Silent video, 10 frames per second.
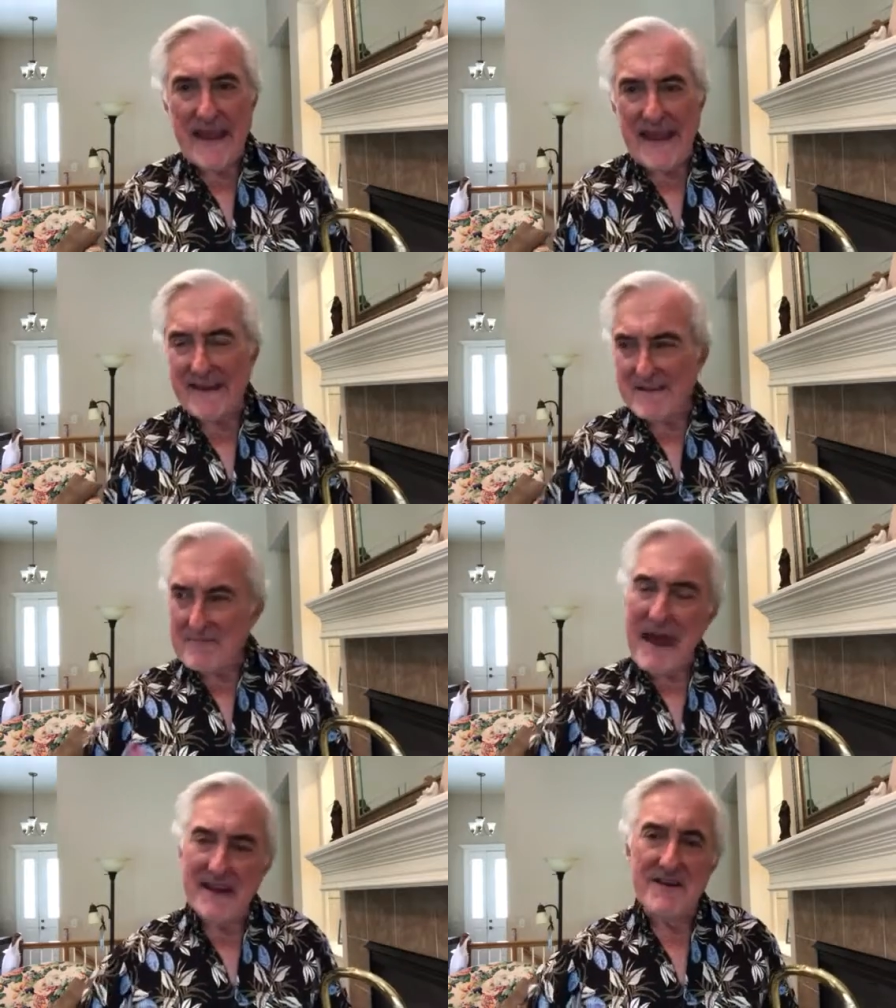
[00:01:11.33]
and
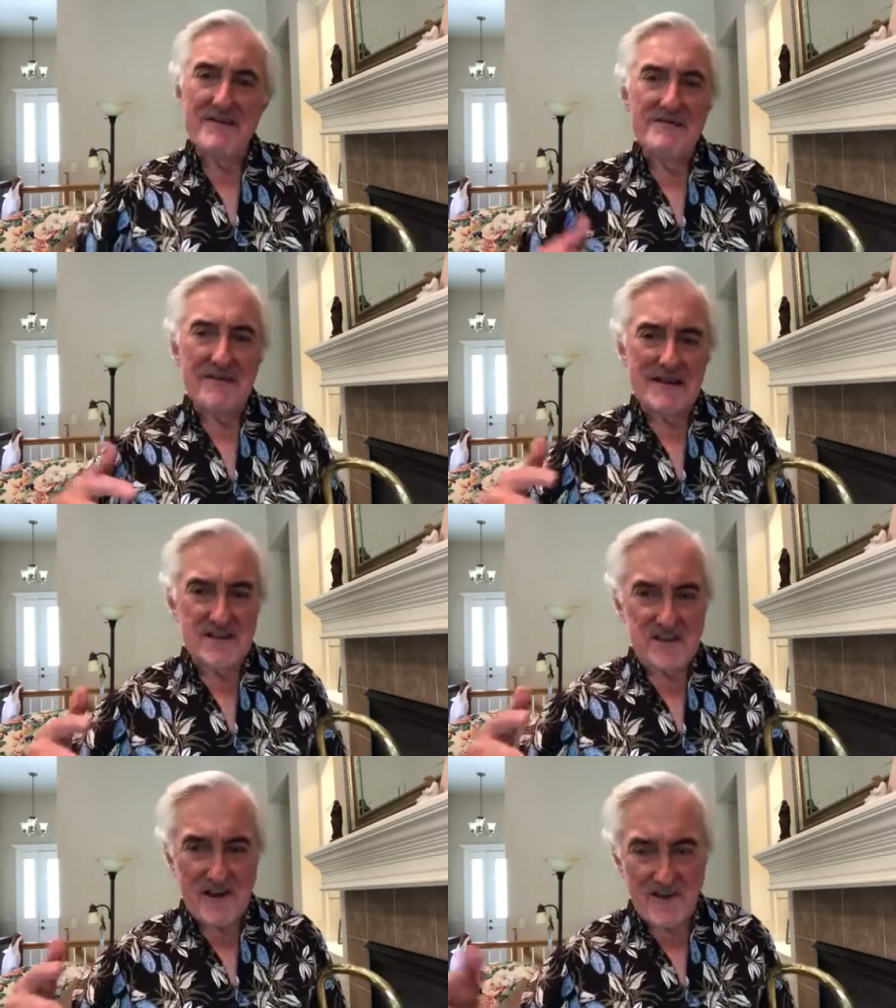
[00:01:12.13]
not
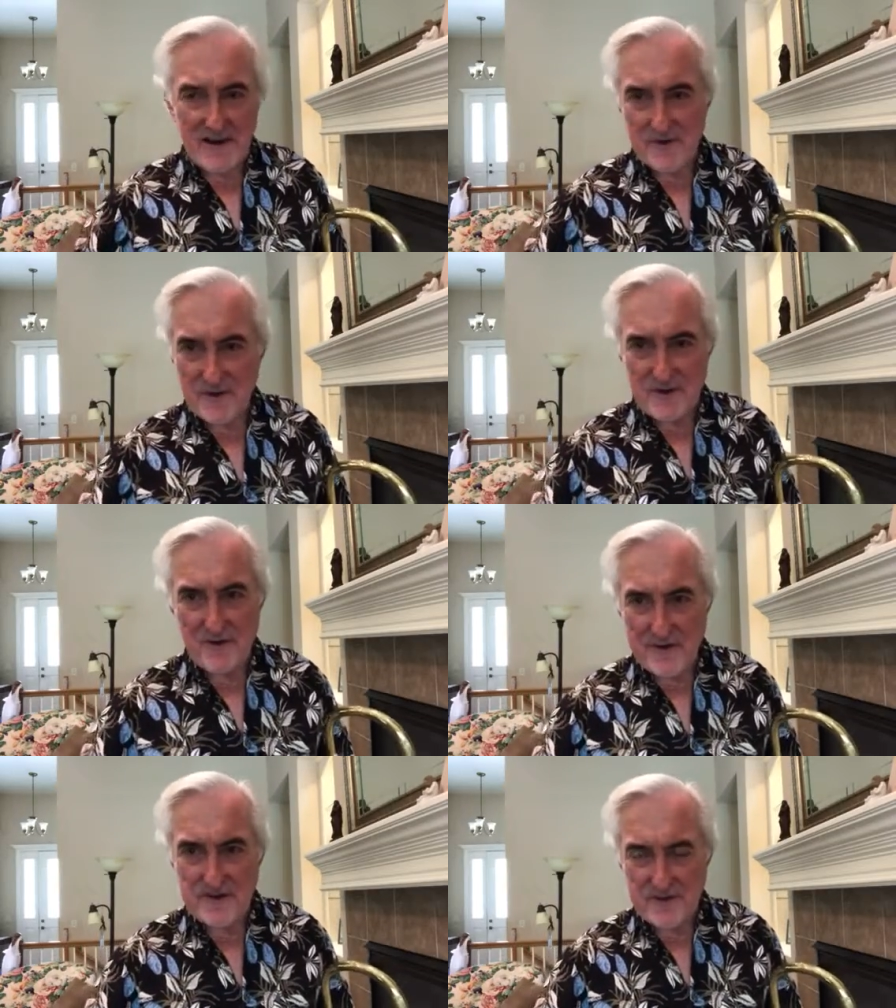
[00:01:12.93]
necessarily with
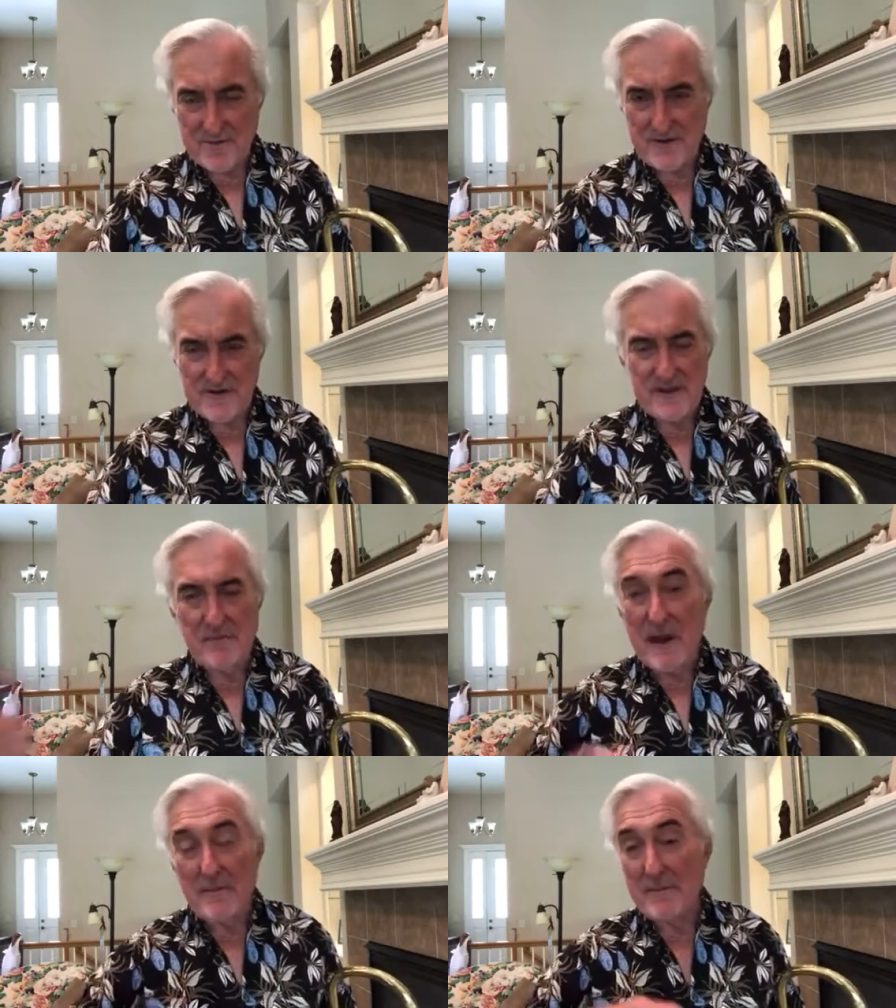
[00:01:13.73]
Christian music,
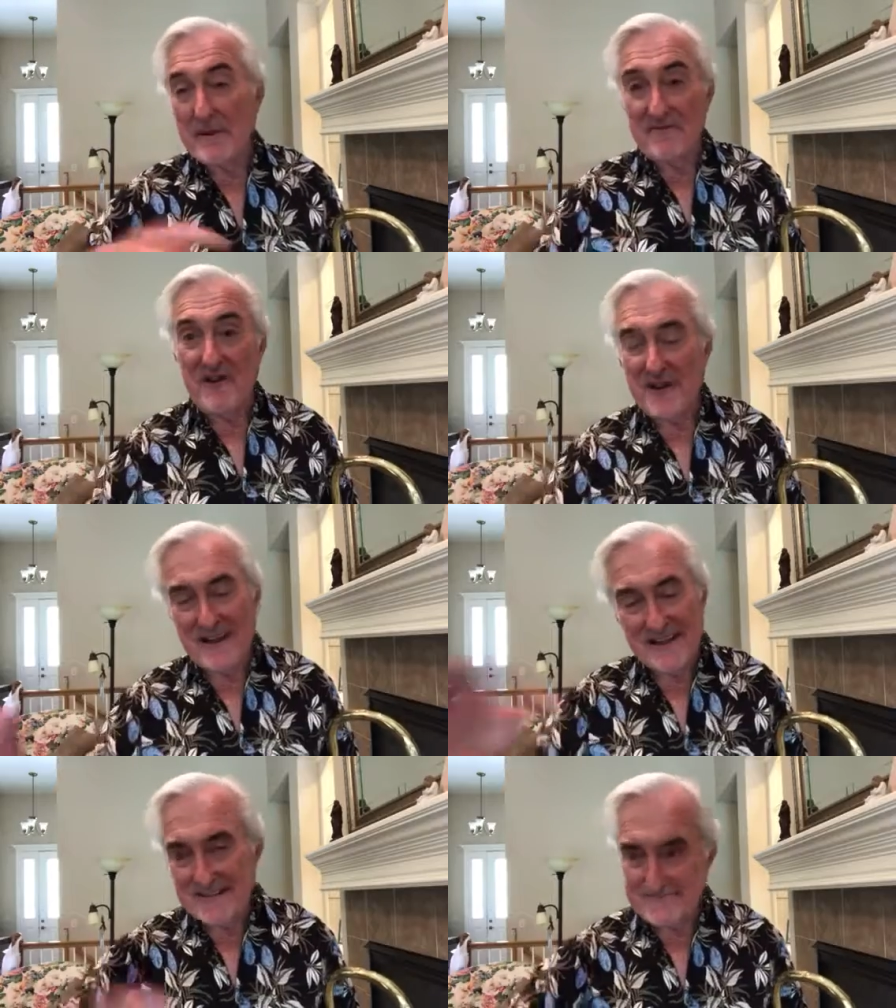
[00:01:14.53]
probably very
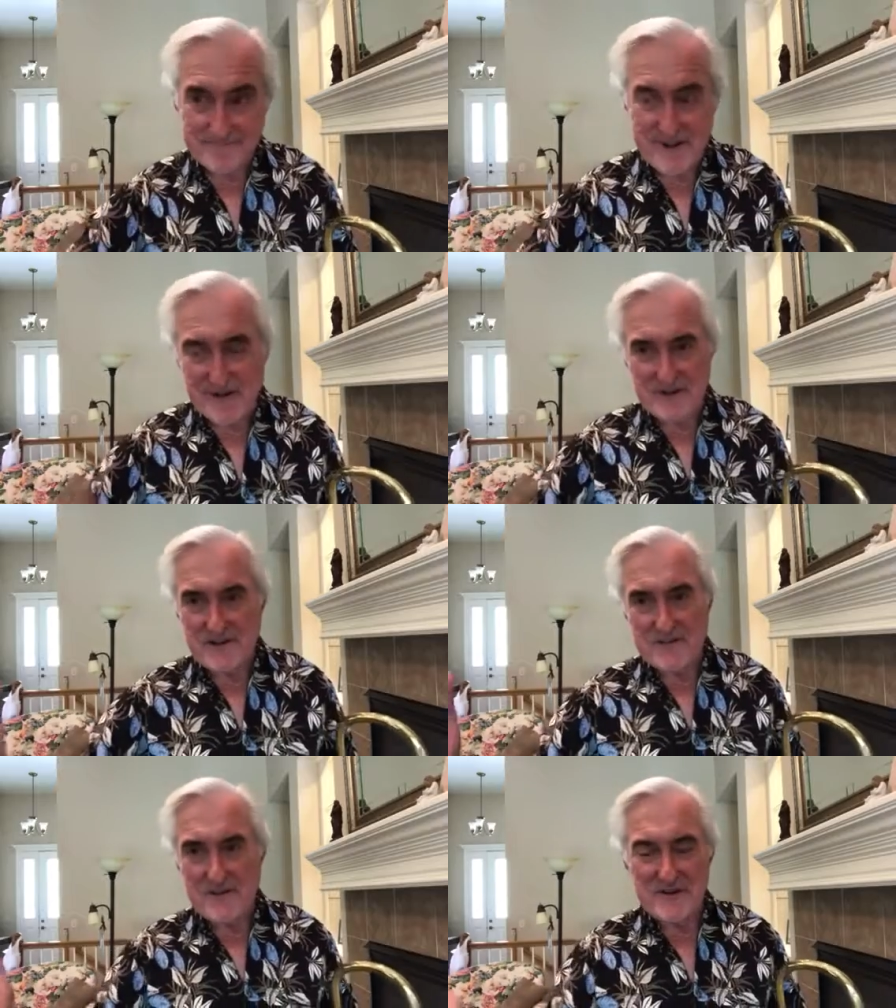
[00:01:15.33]
little
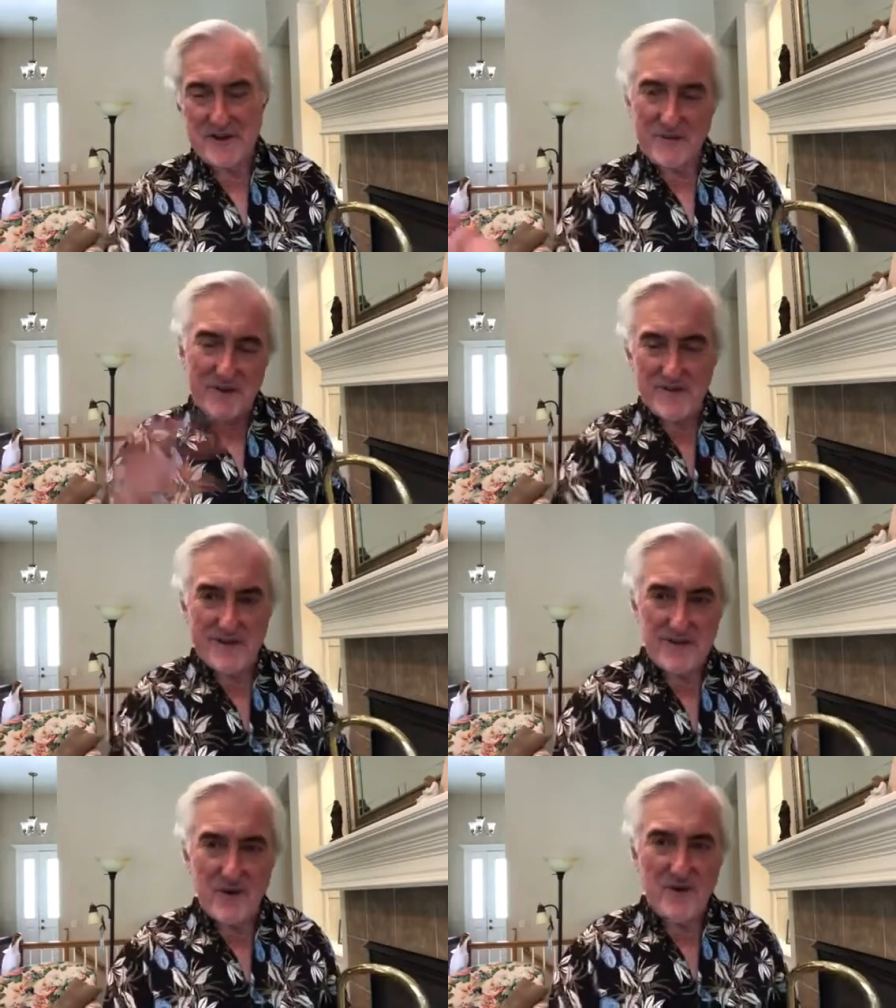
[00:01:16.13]
Christian music, whether
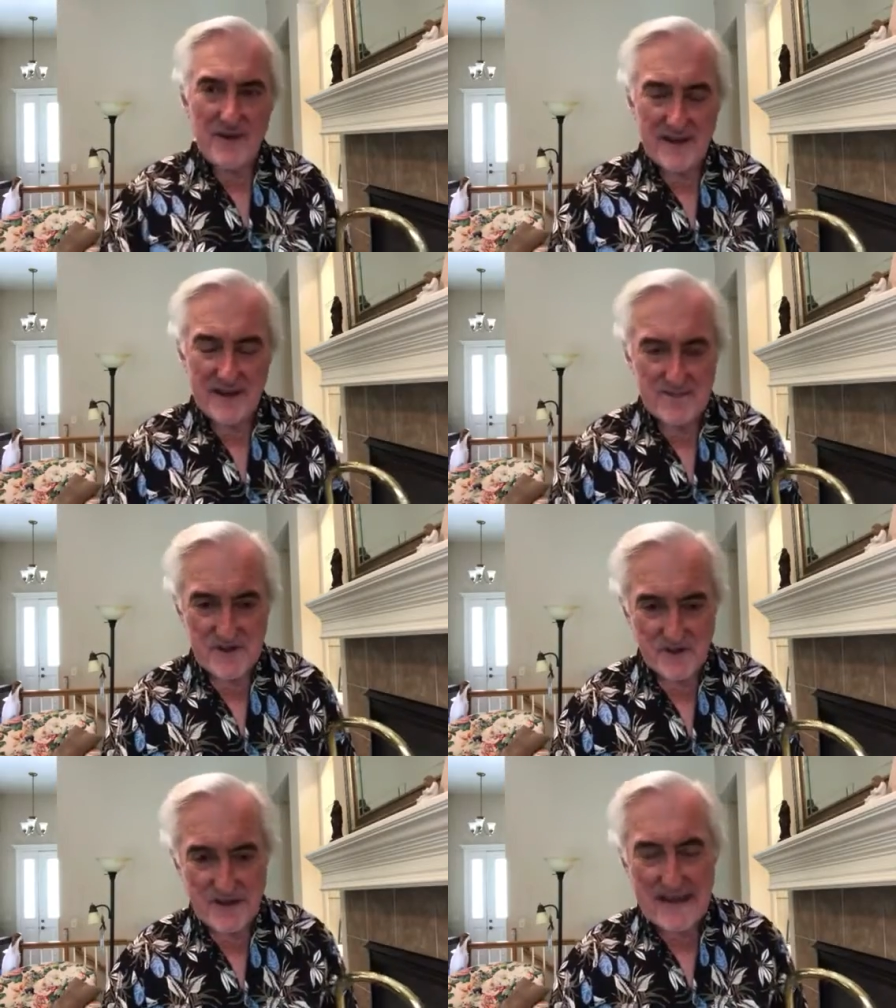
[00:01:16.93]
it's old hymns
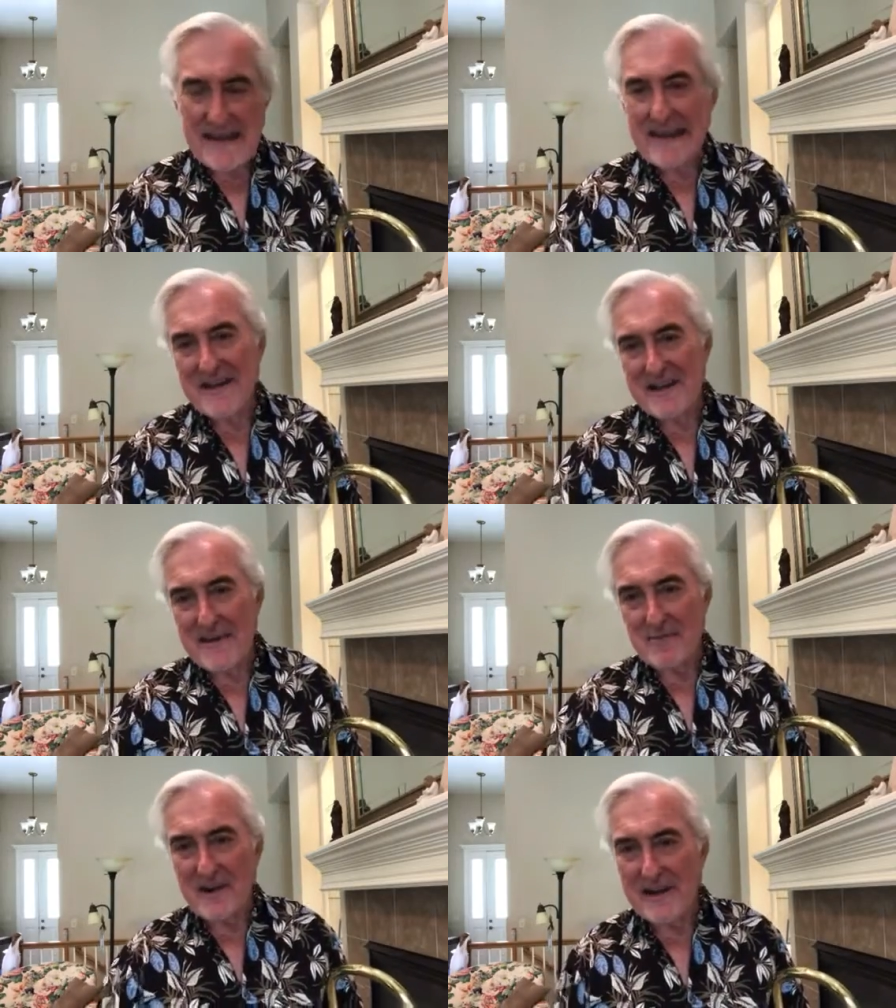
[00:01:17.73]
or
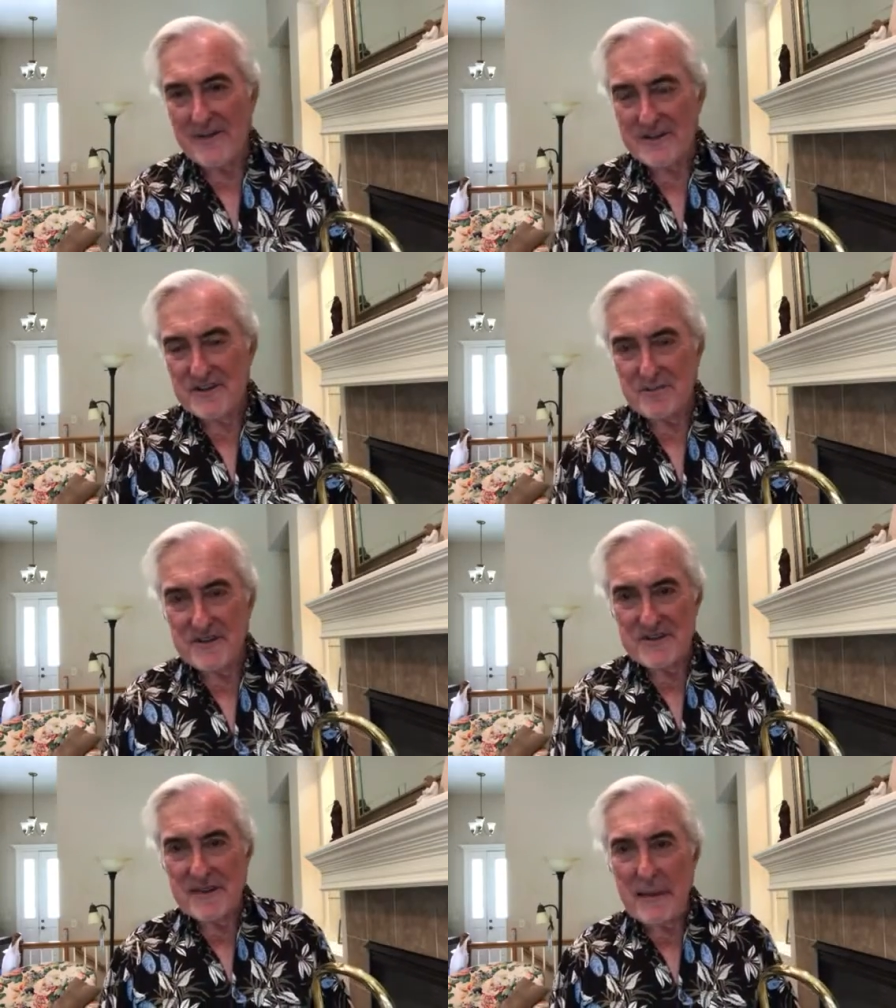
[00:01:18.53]
contemporary Christian
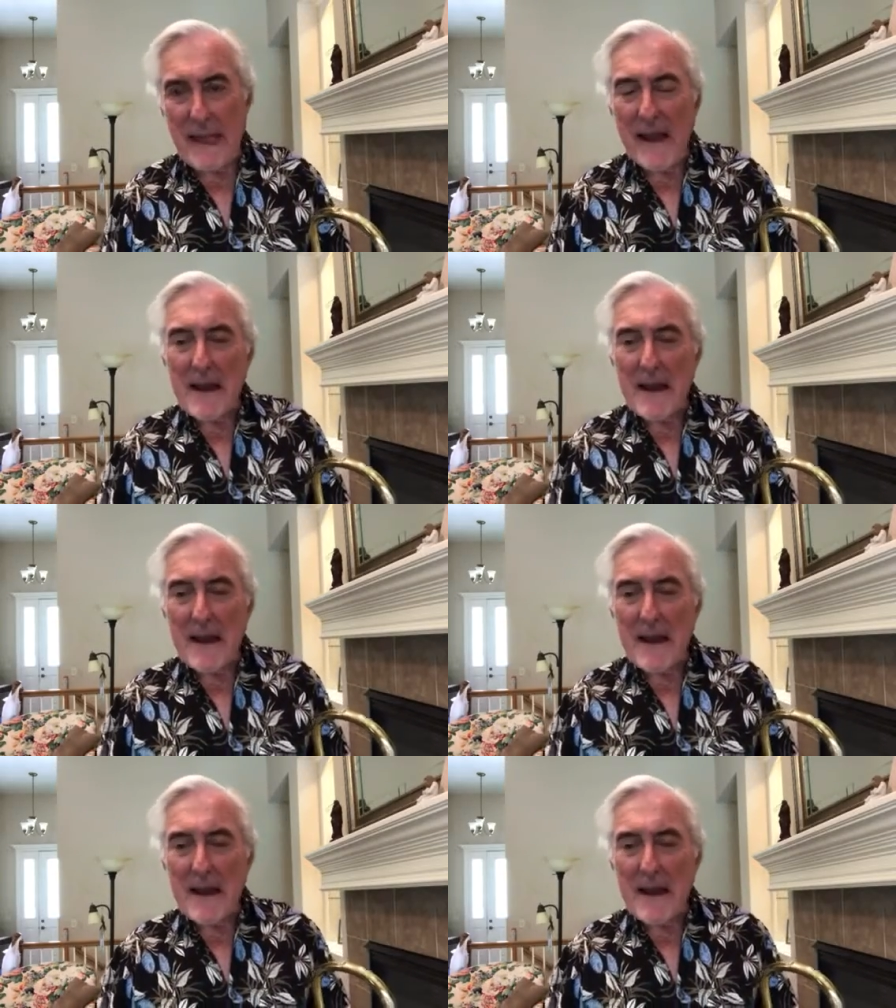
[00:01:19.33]
music.